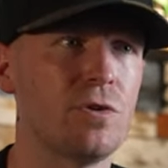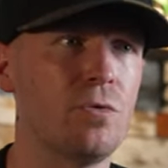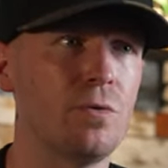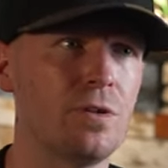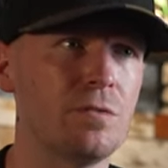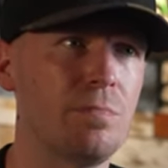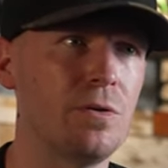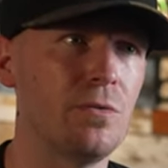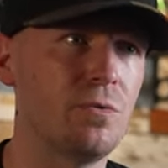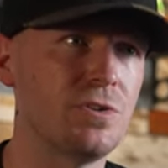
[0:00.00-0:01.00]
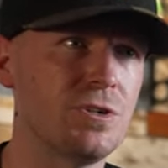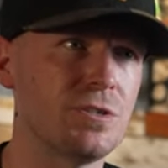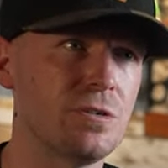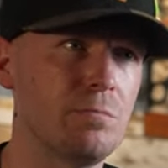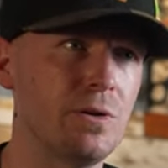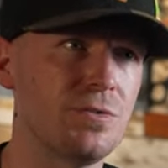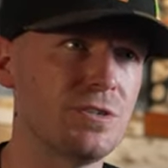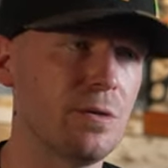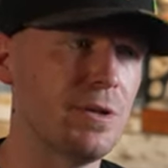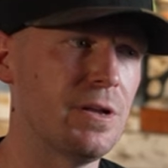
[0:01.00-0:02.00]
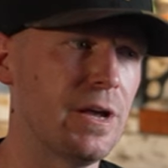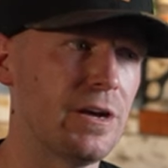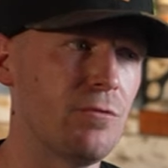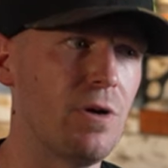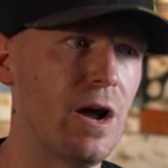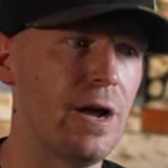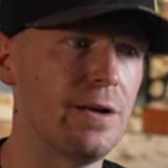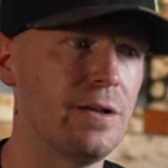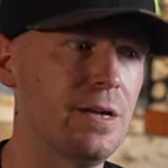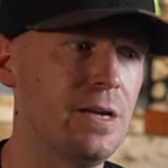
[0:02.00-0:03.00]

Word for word: goal with this build was just to build something that I could ride